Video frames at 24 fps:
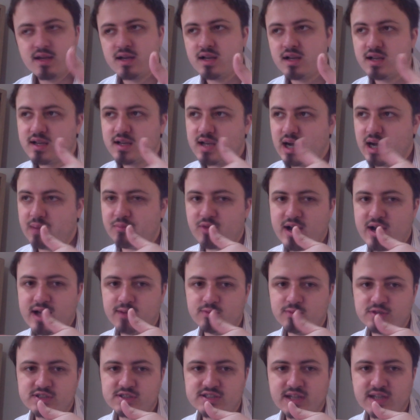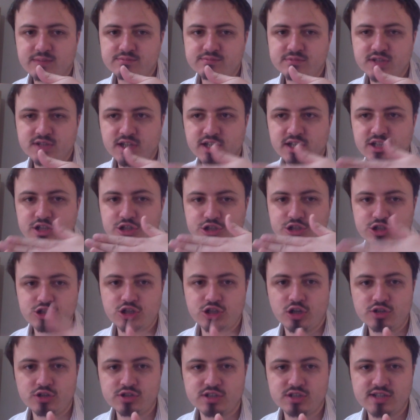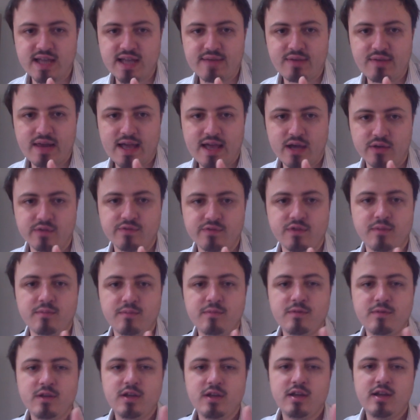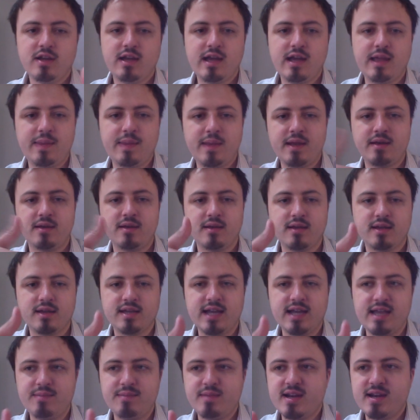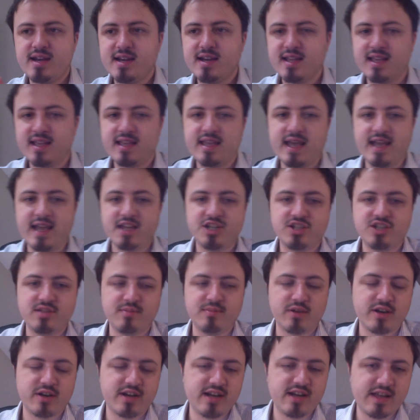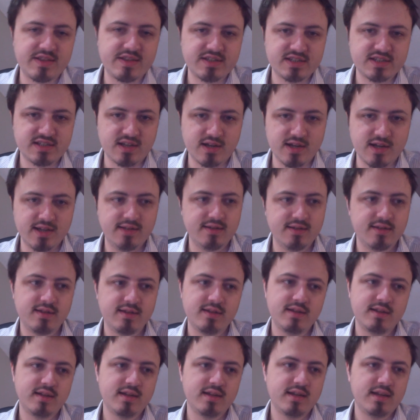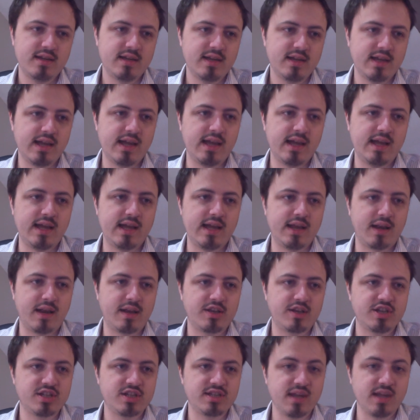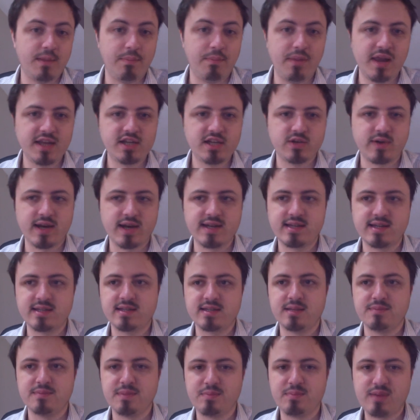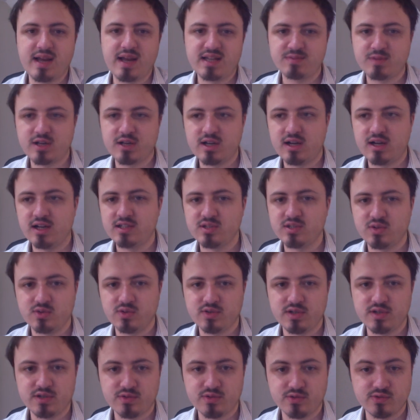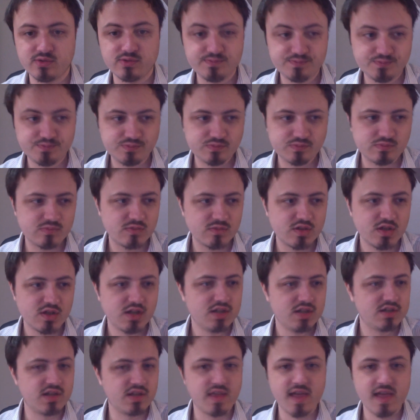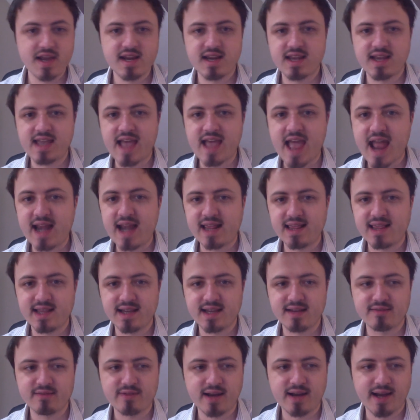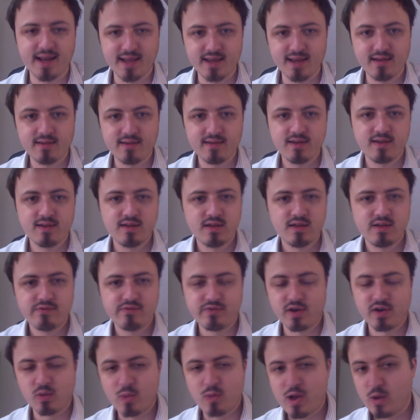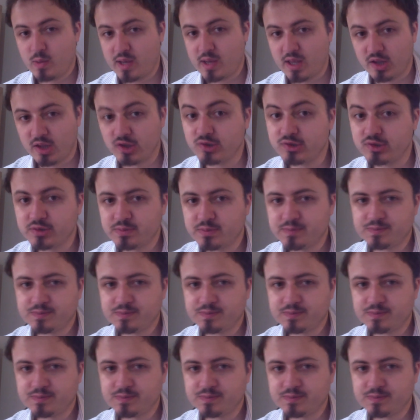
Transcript: come round with something, shot the devil out of them, and then came in and engaged them on another side and just obliterated them, the plasma guys and all. So they didn't get anything really very well killed.